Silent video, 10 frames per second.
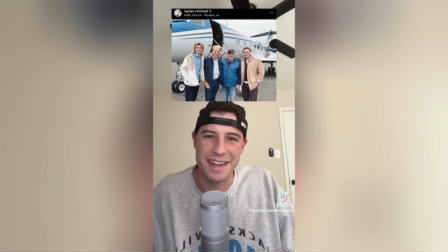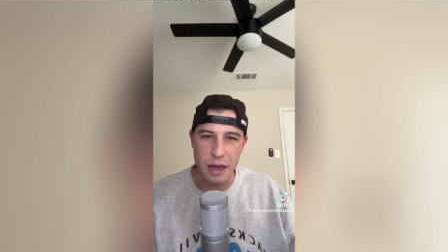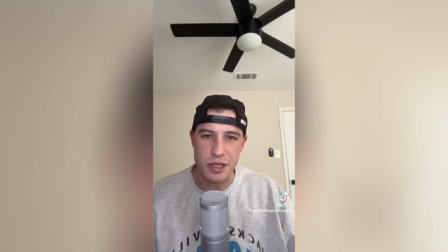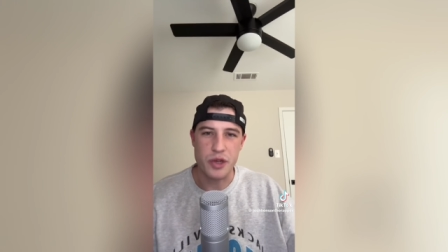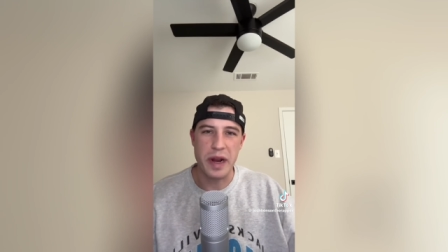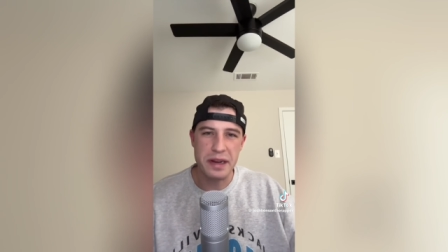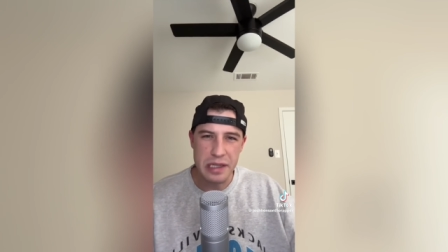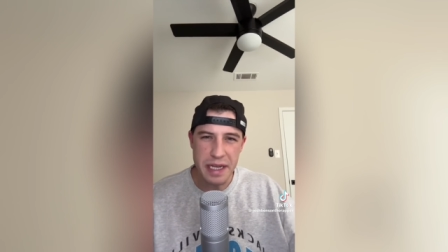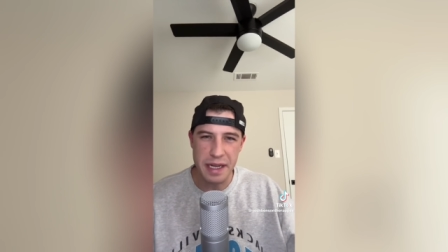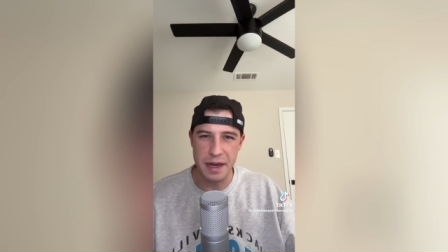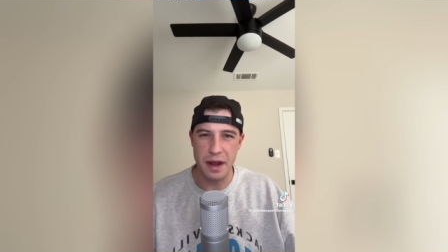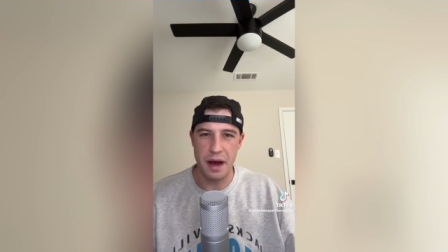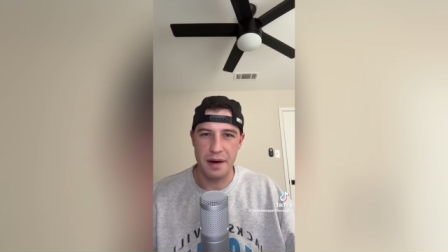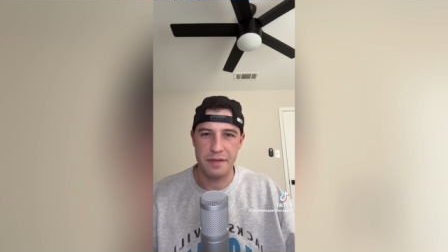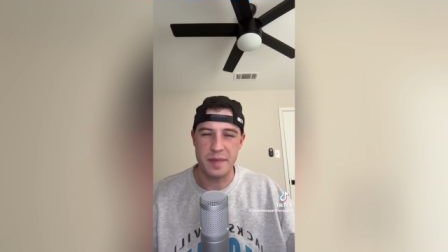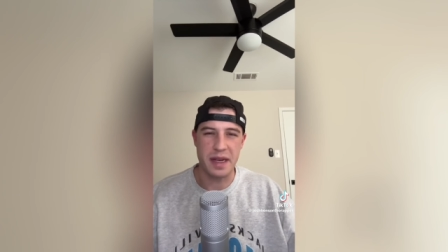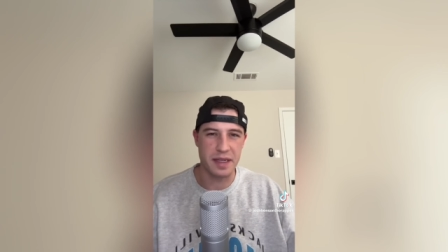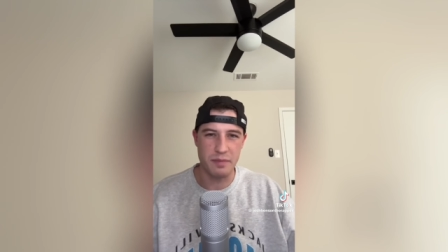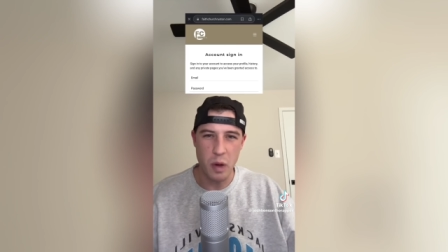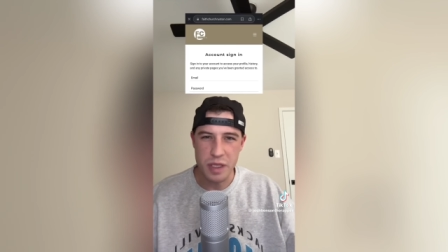Now, strangely enough,
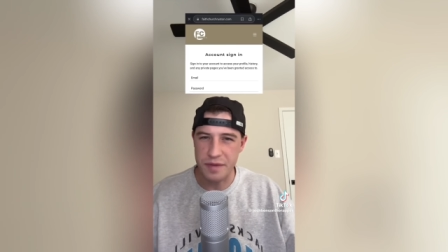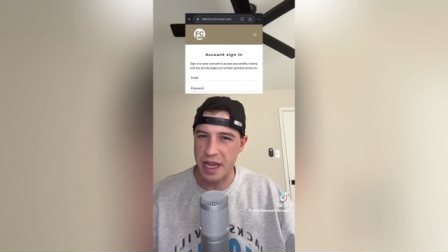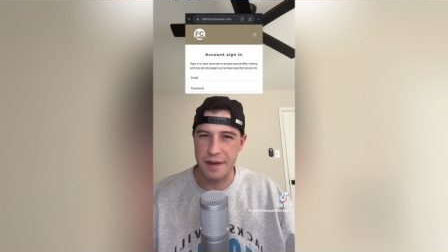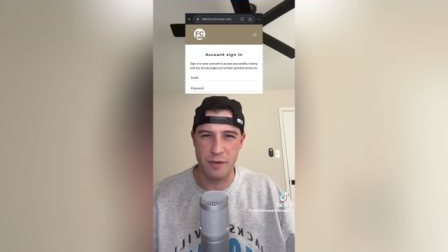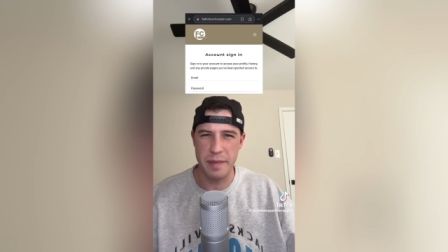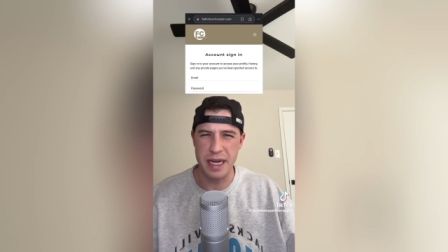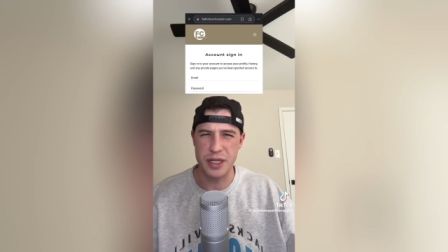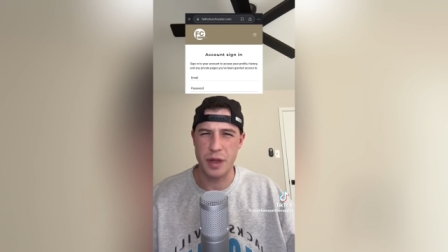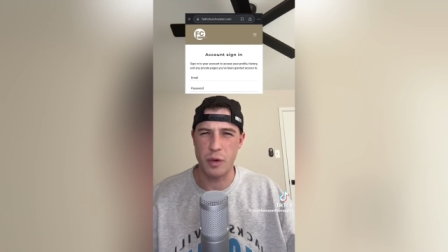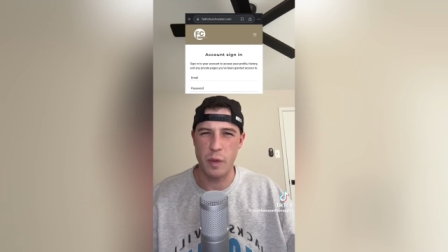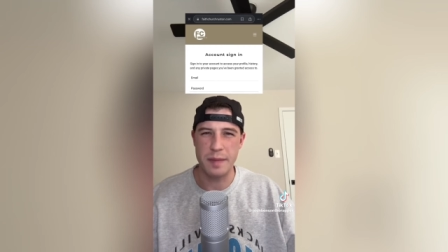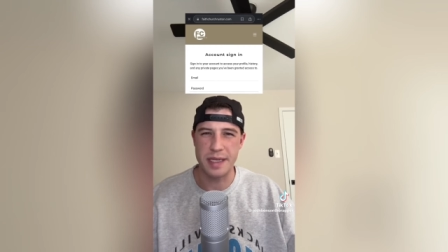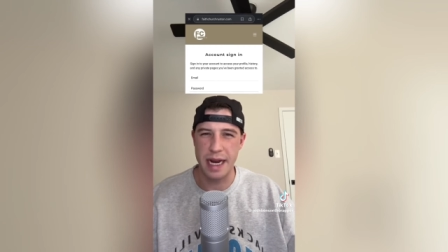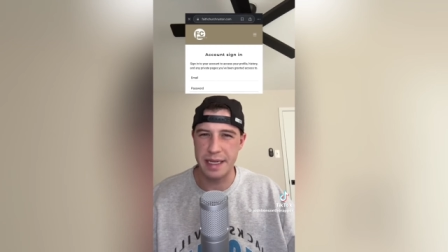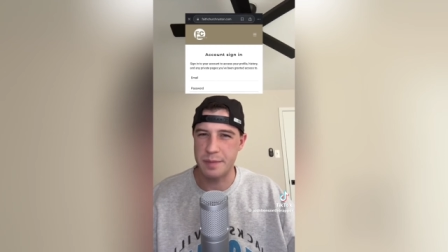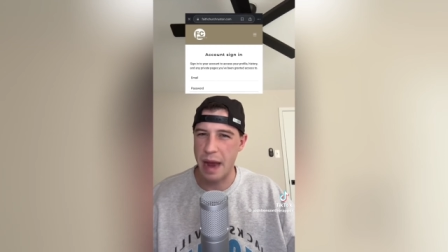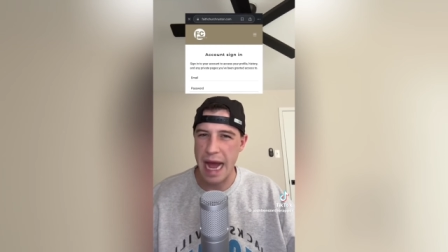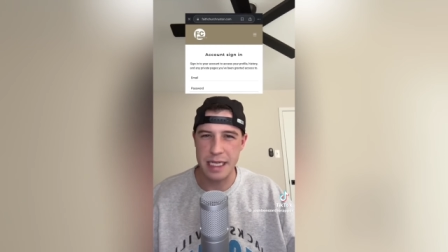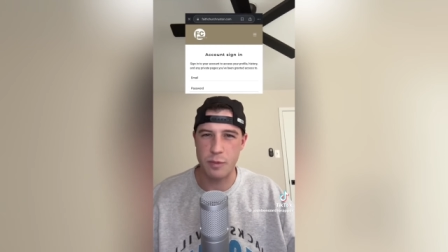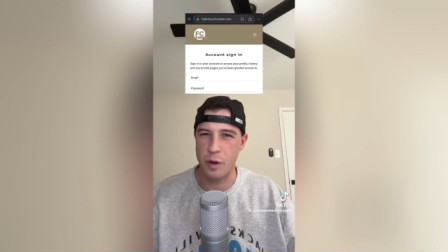because most of the information on their website is
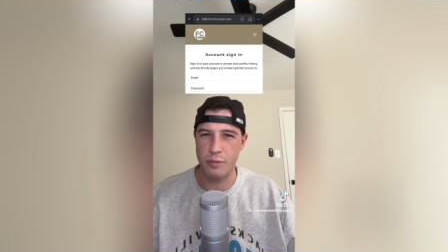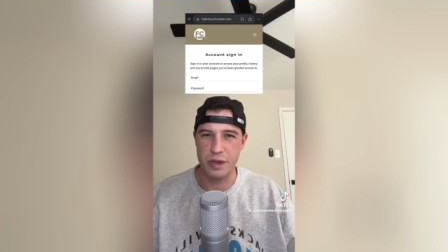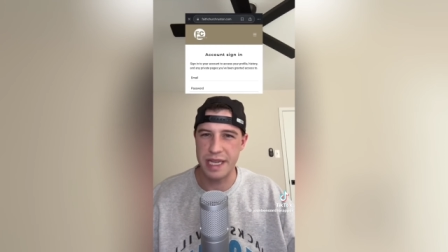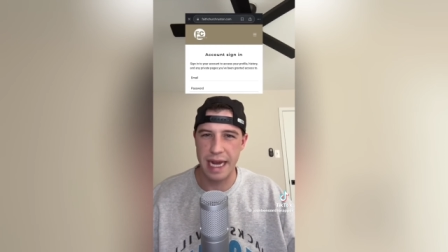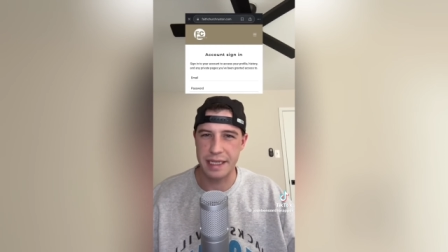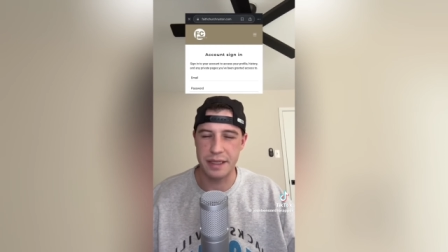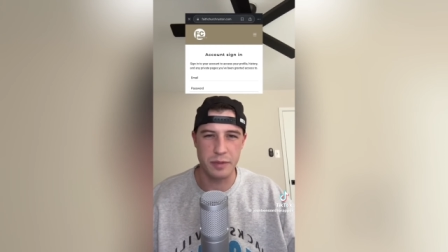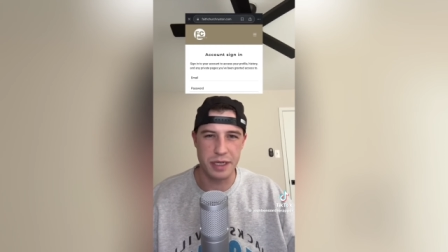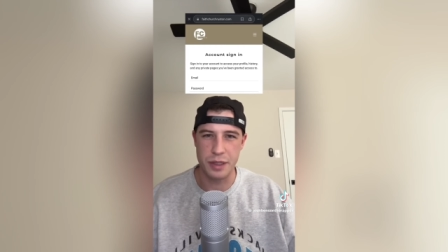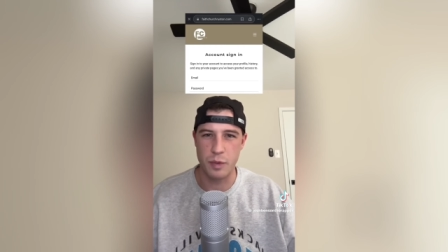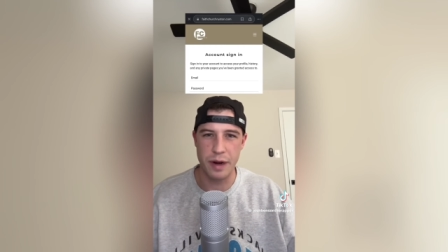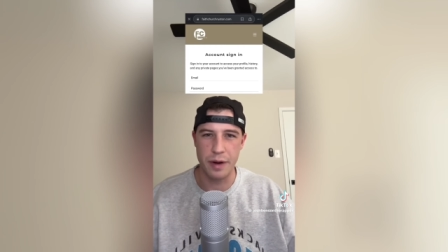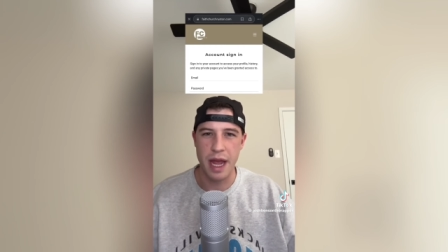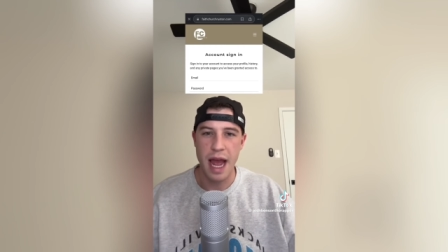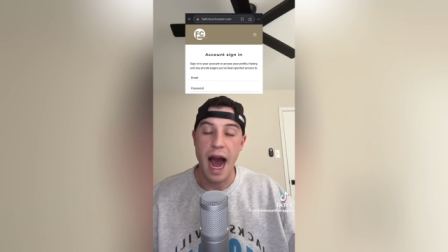password protected, which is weird,